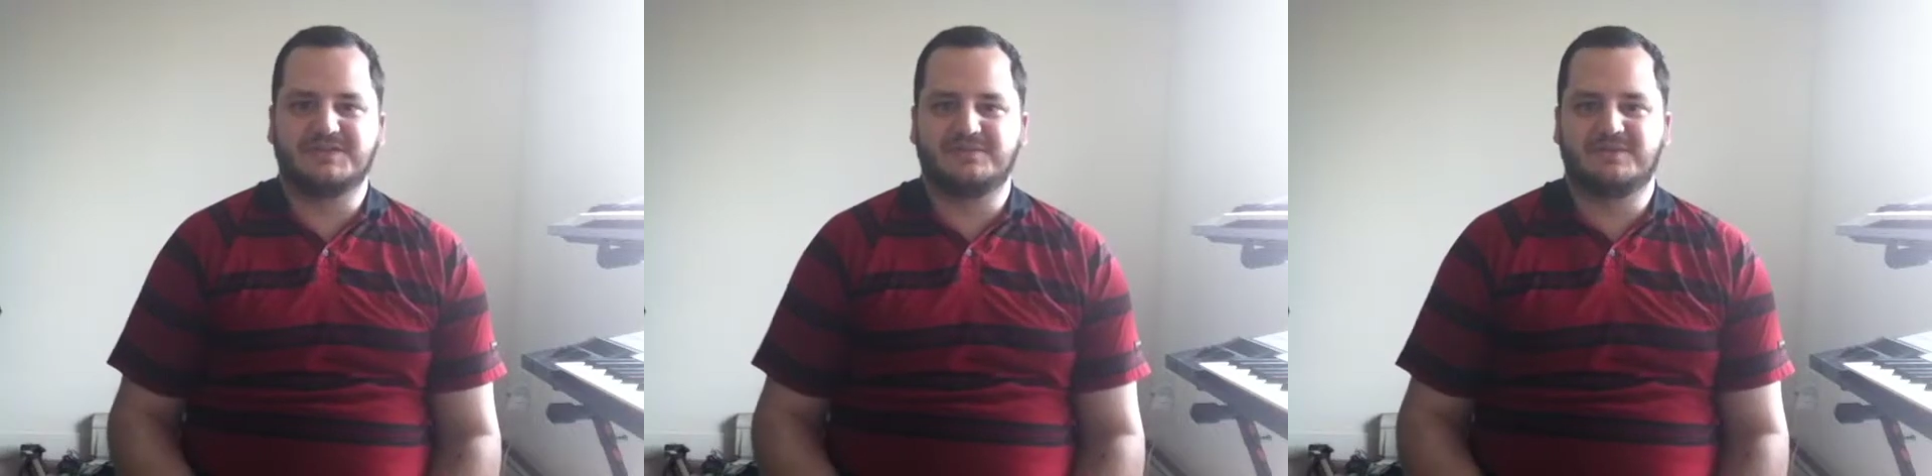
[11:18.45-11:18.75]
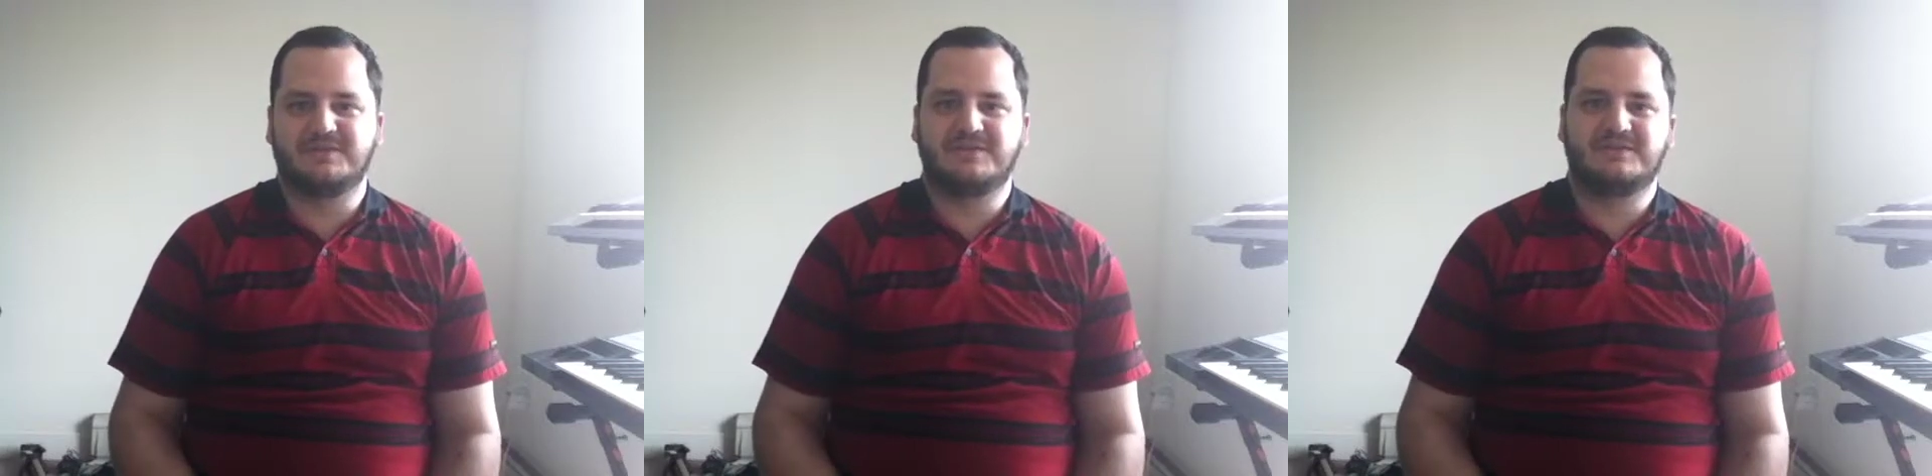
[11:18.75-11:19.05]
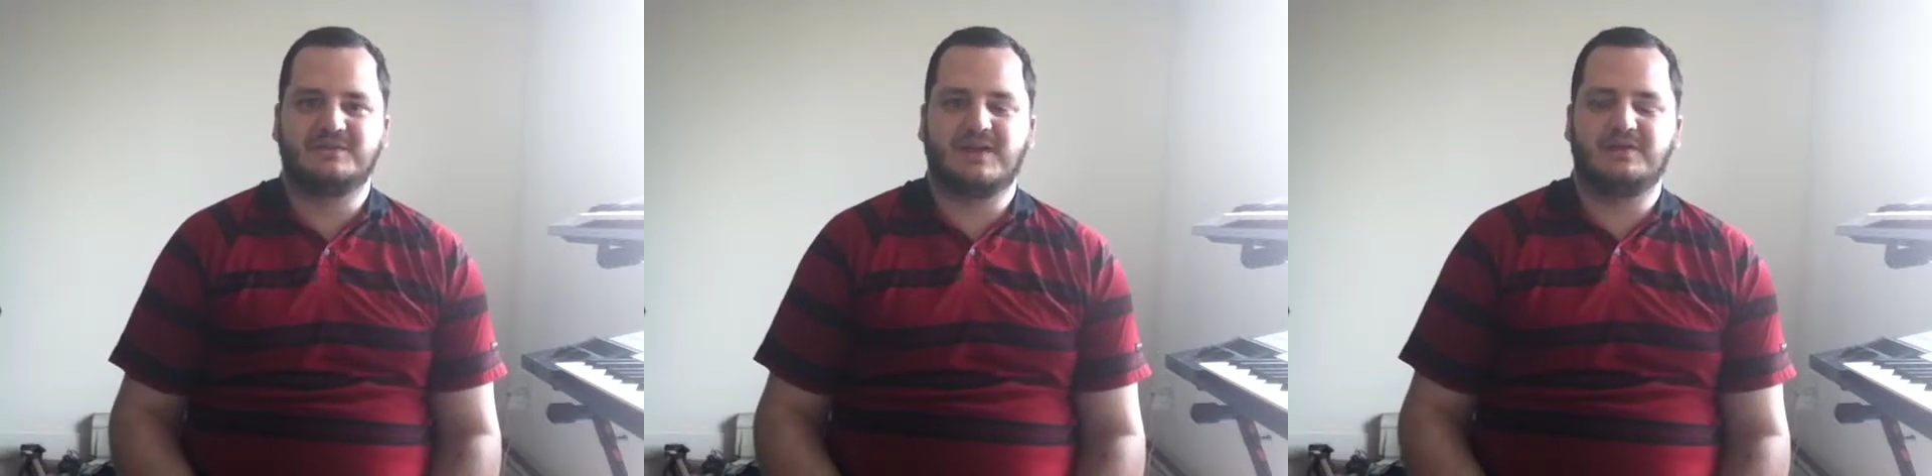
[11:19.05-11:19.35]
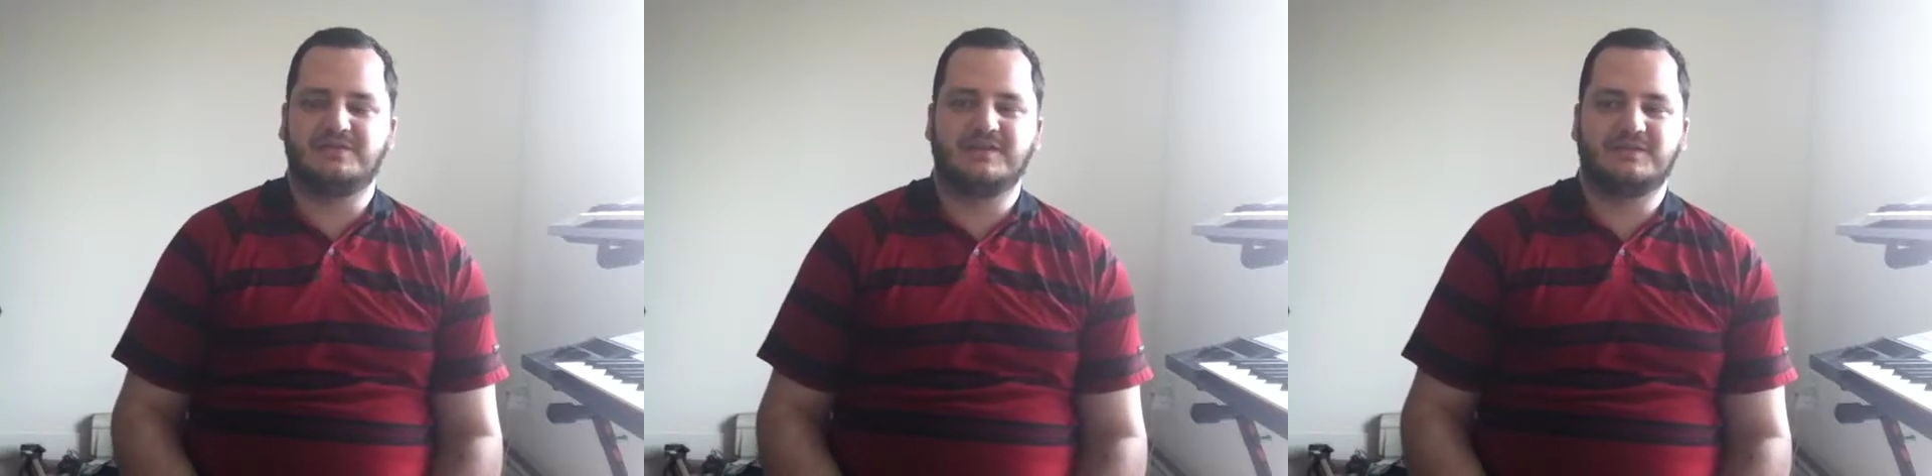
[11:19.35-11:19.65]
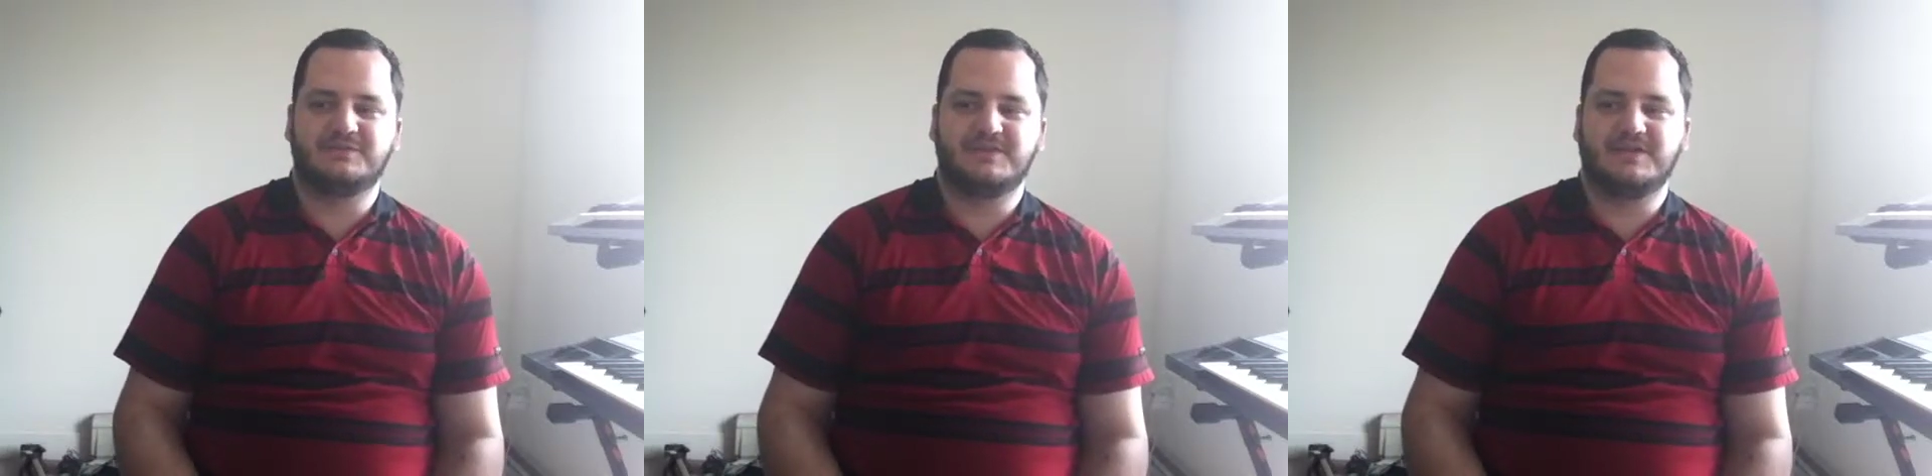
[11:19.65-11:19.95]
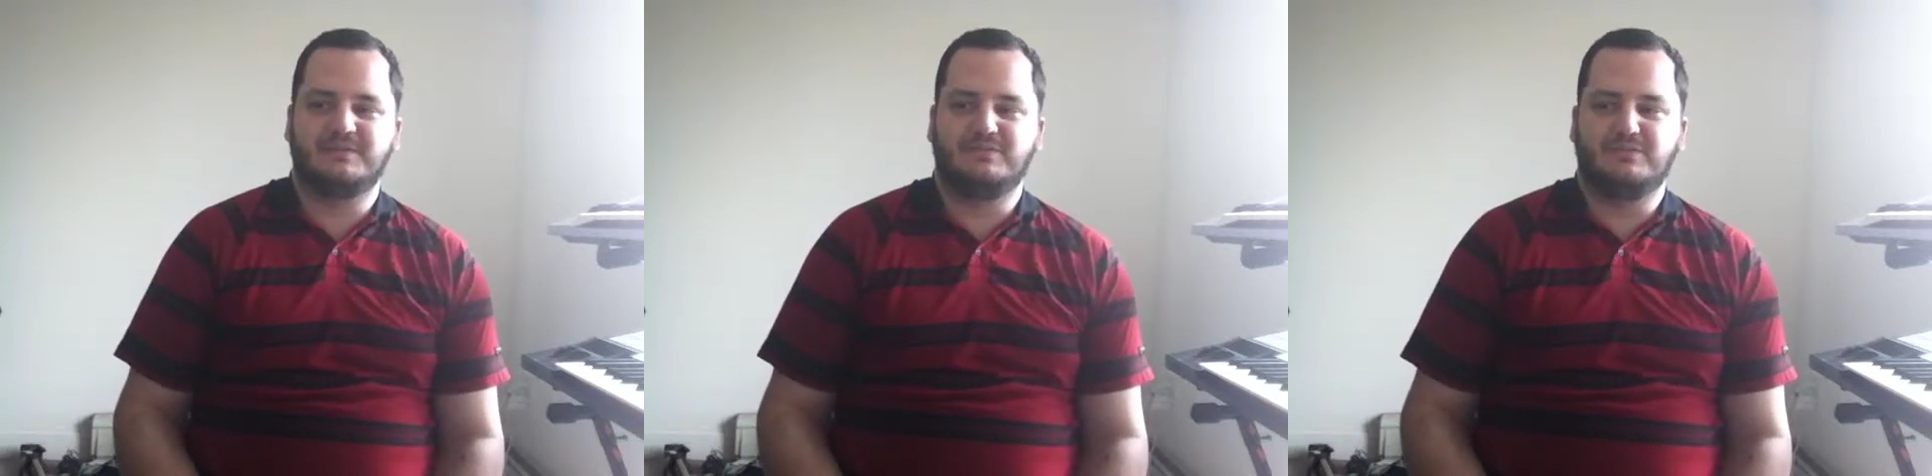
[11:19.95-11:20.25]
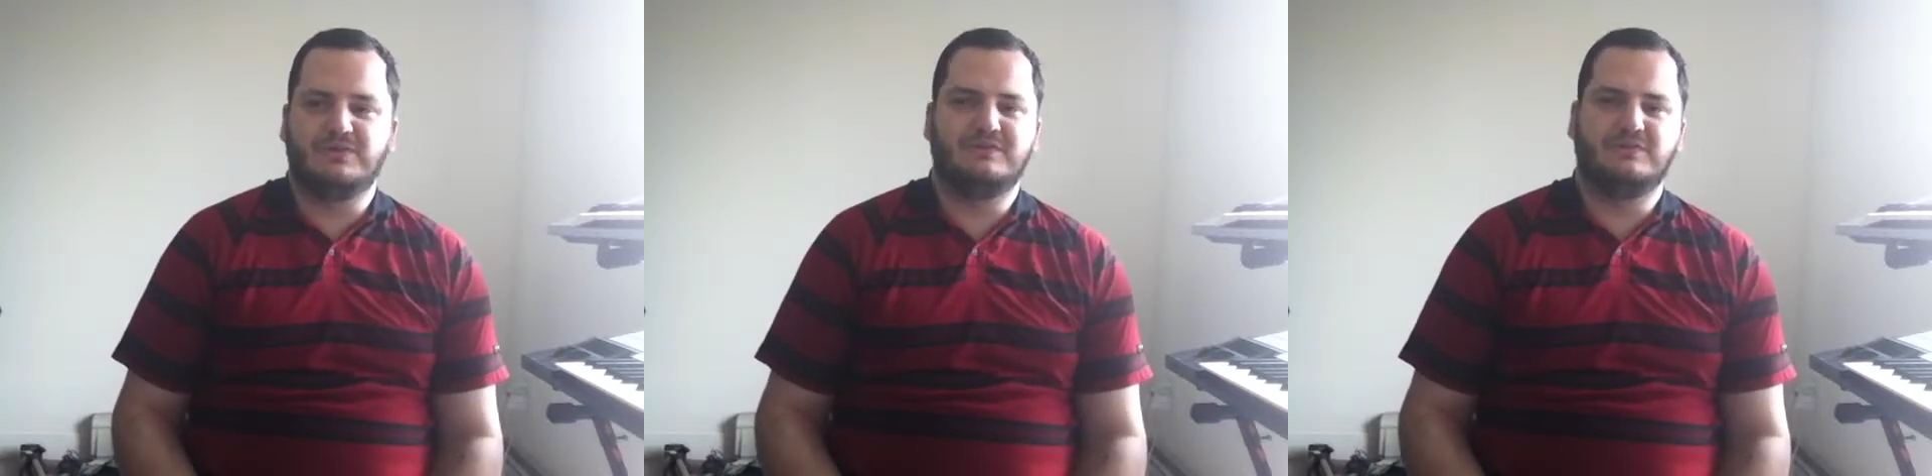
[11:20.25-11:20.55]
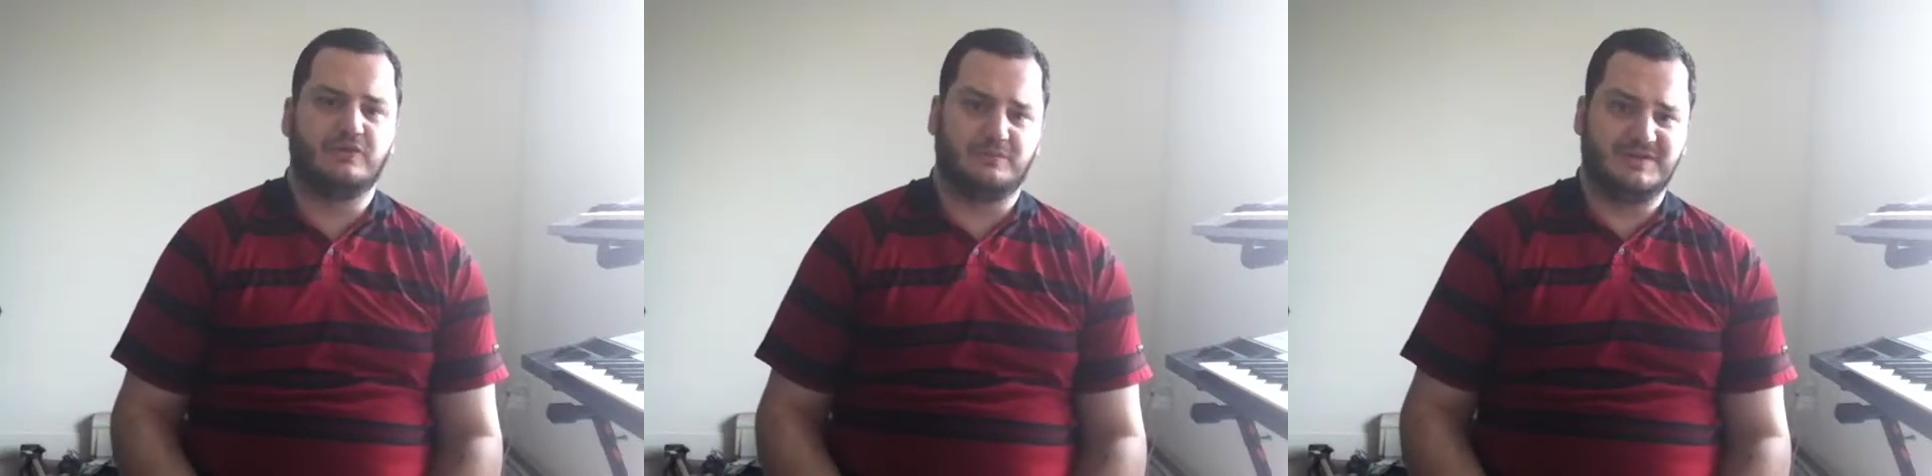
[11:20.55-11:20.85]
I mean, I don't think there was any real